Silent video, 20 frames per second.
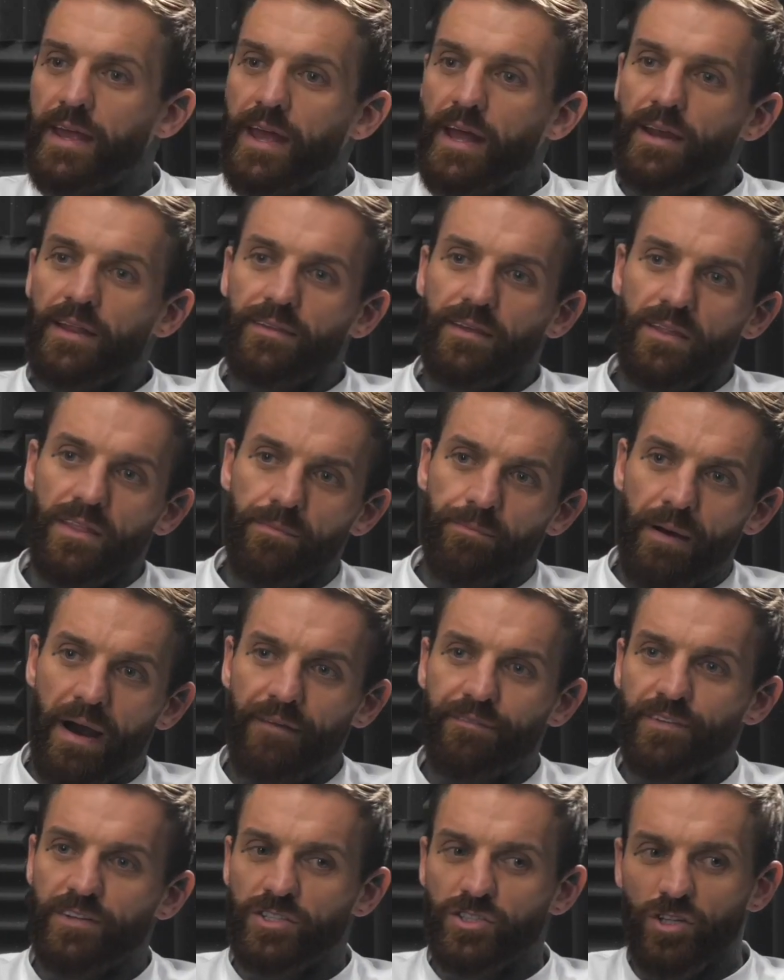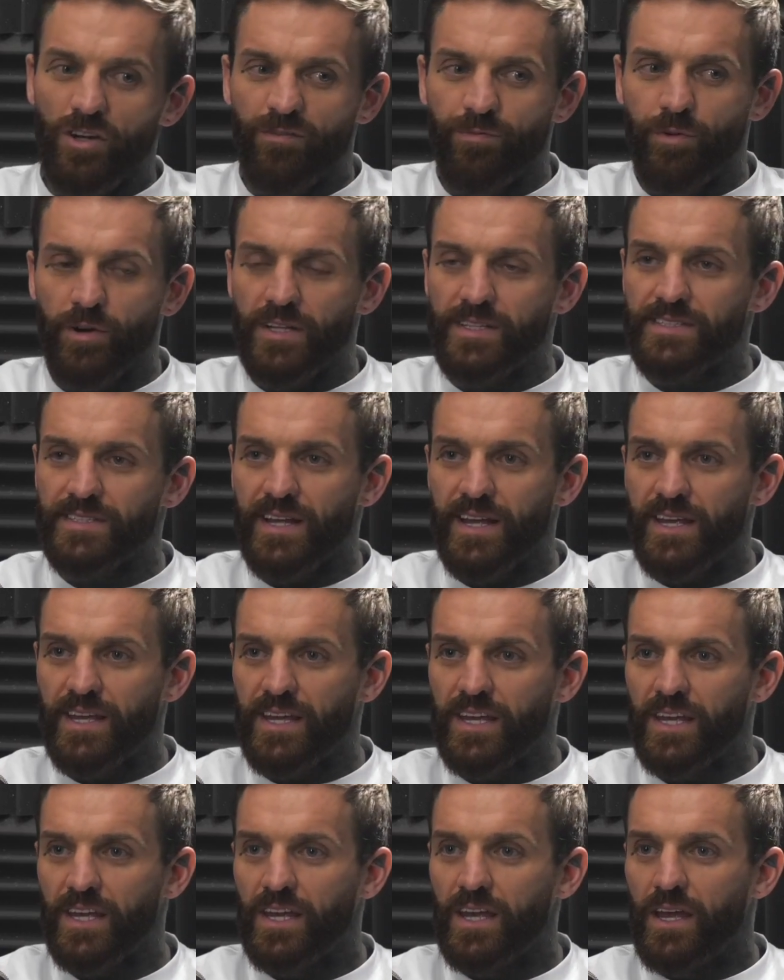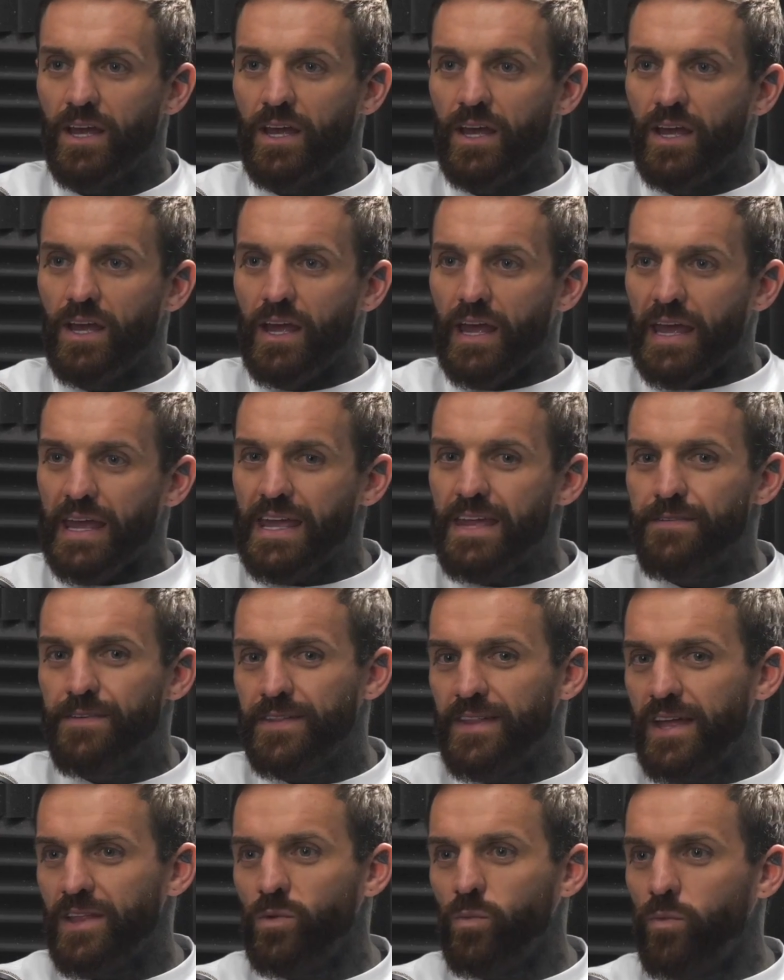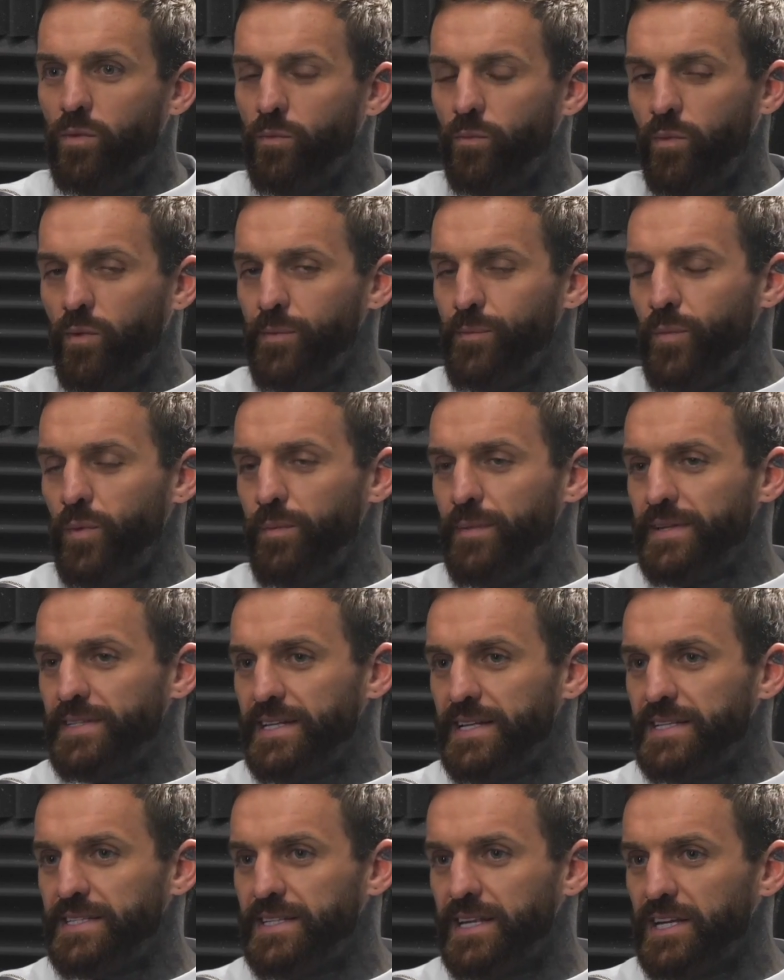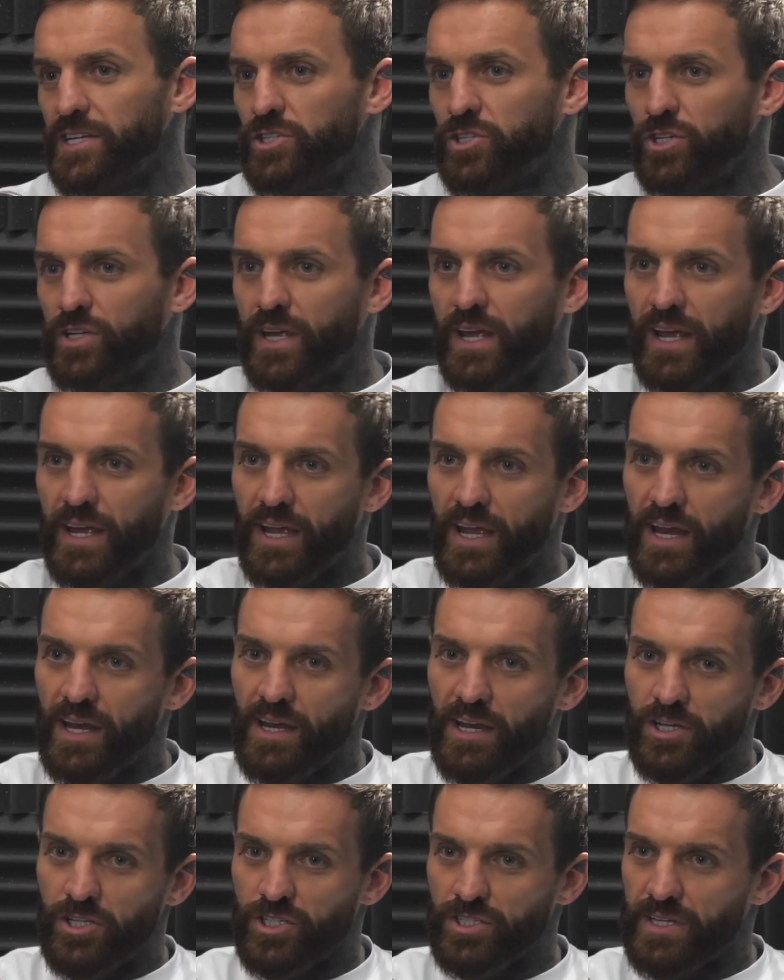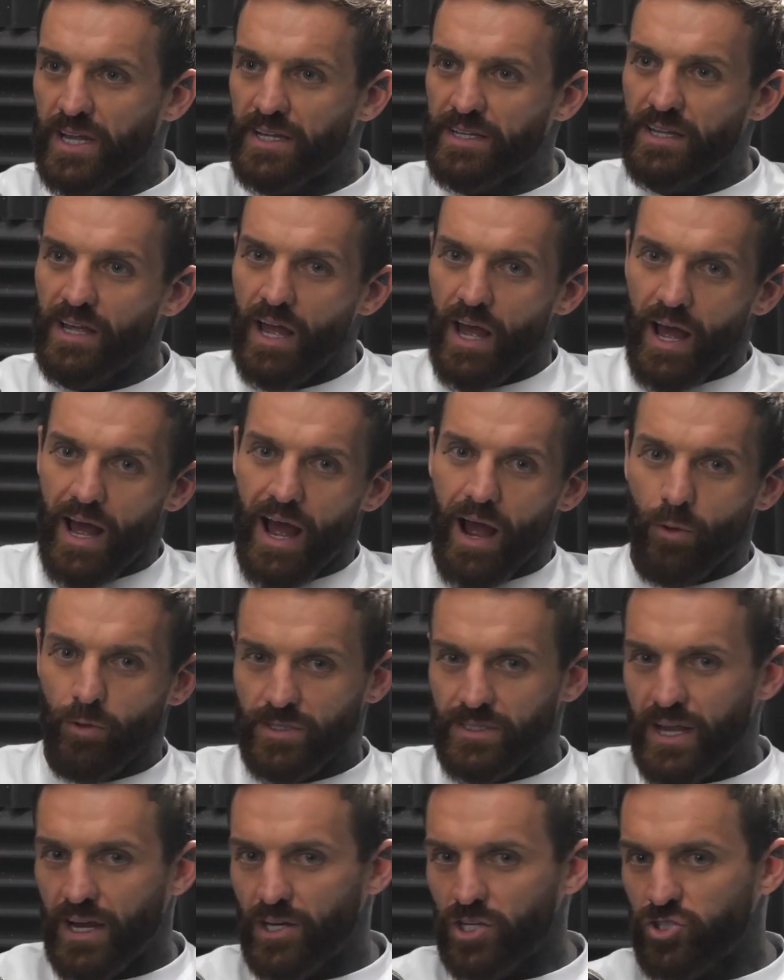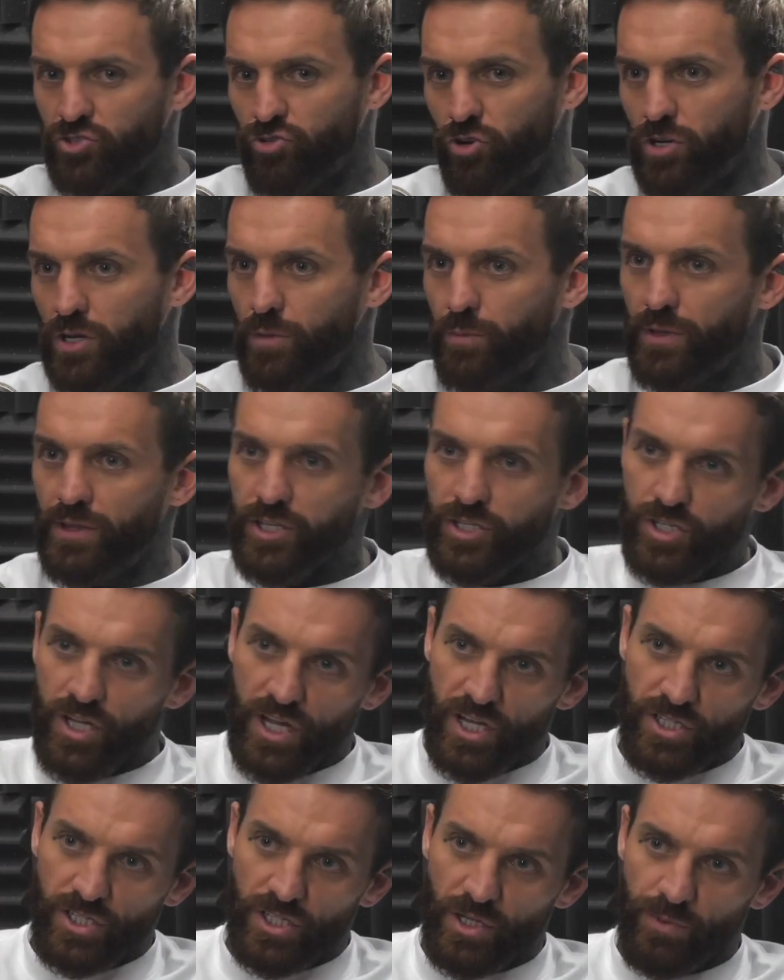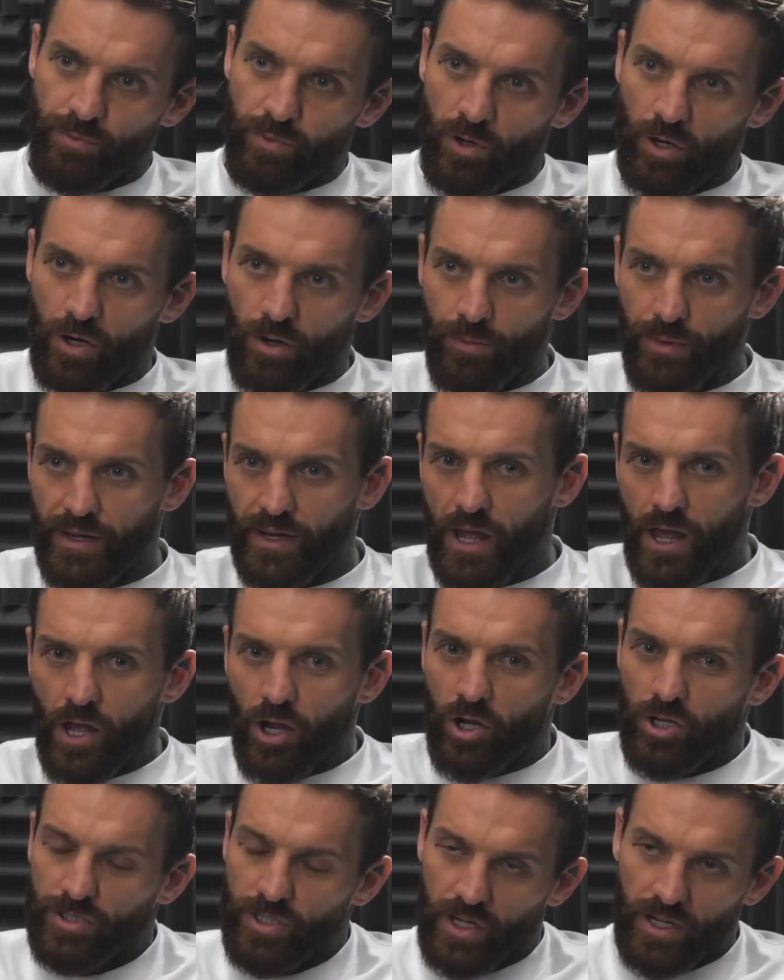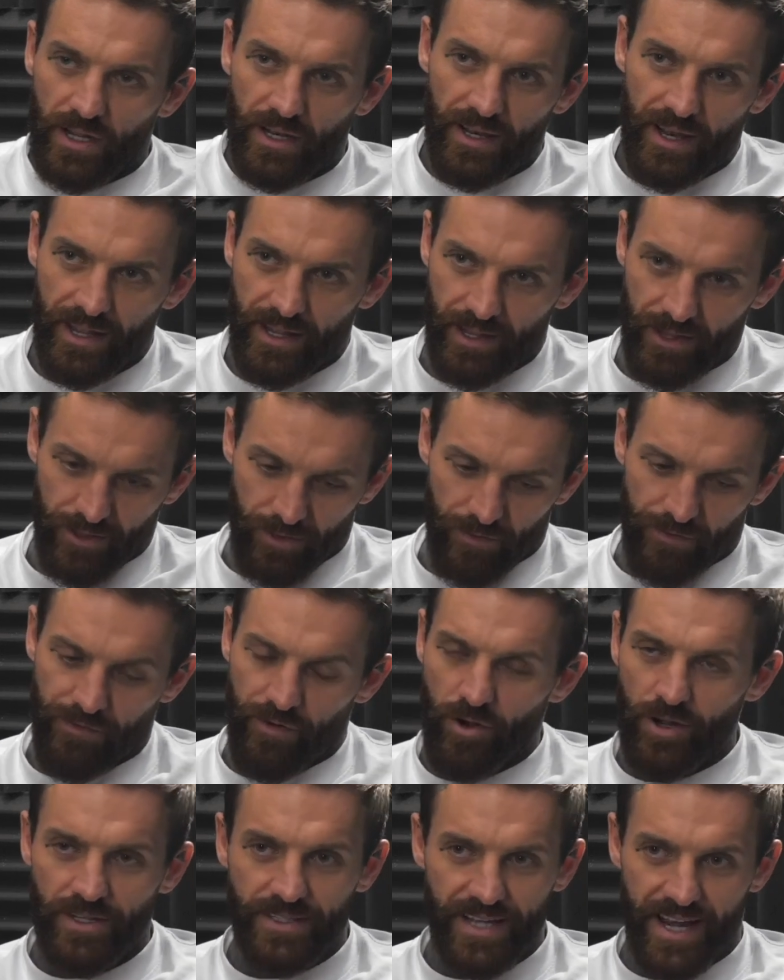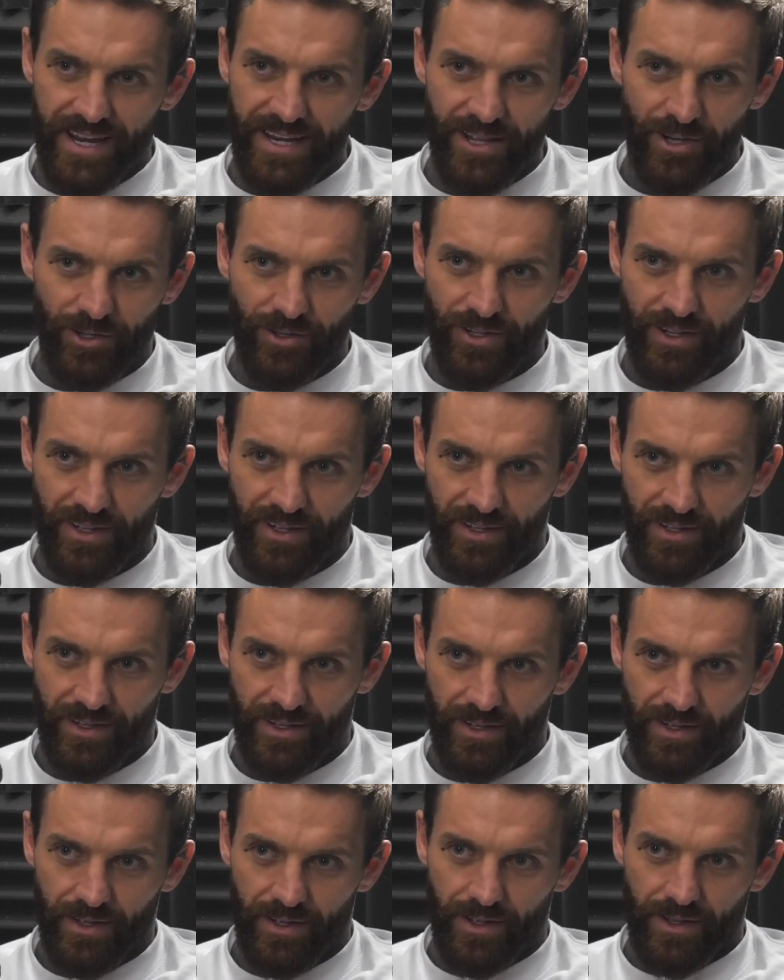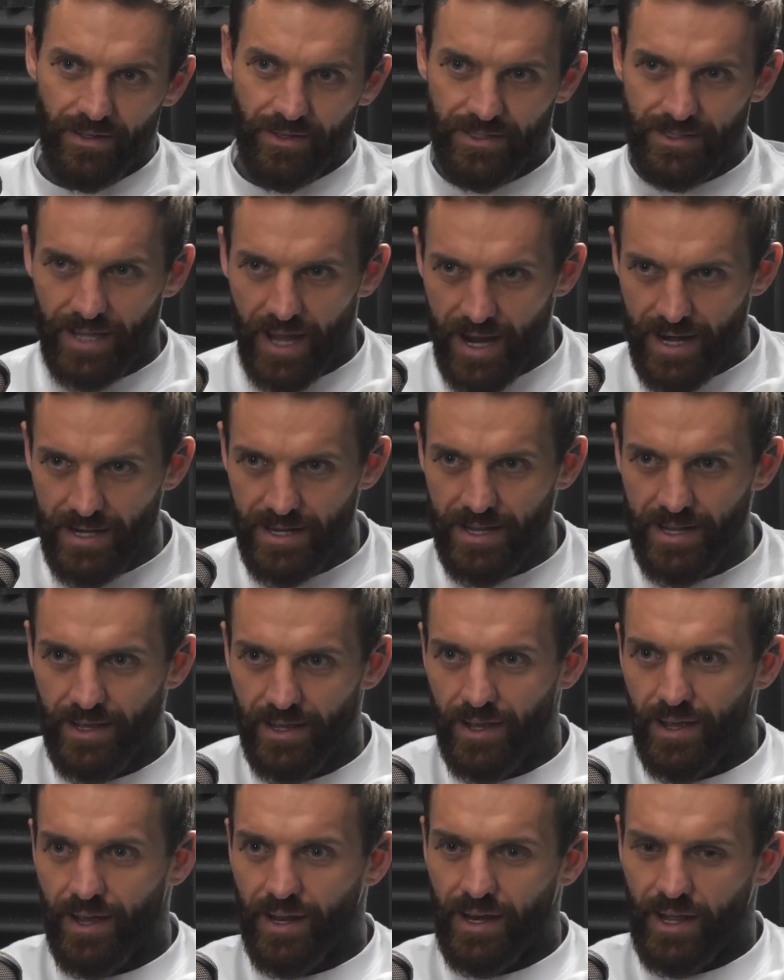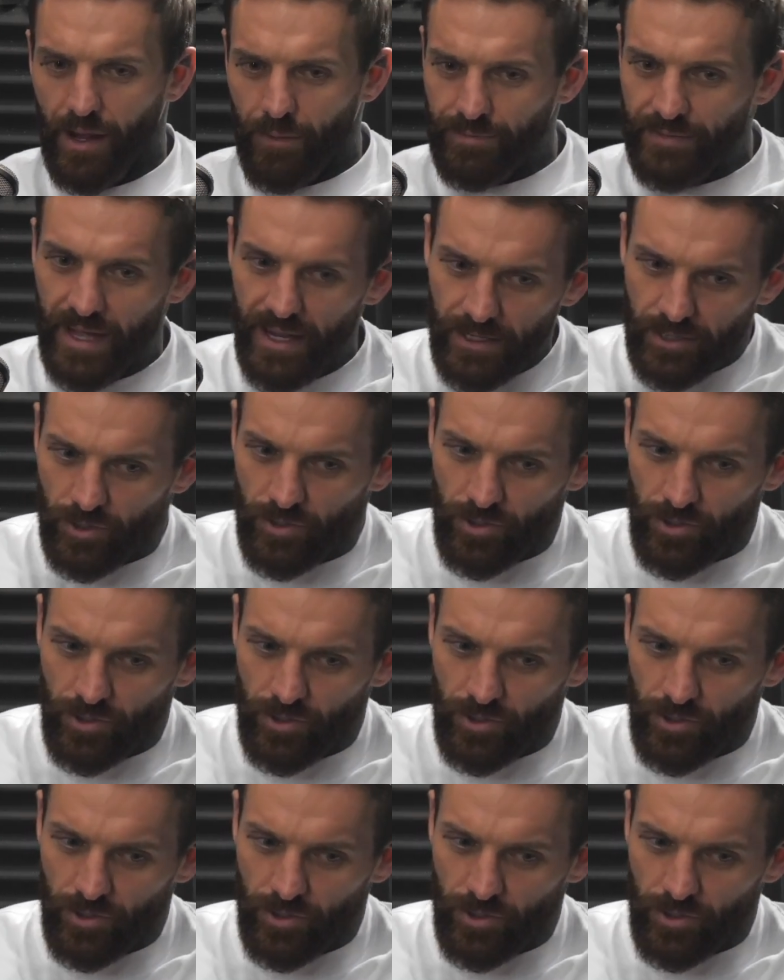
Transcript: You get to do the bath and stuff, but it's like, even then, the women's instincts just kick in, and she's like, I was kind of struggling with the change in the bum, and because they're fucking tiny, aren't they? Tiny. Like, I'm dead.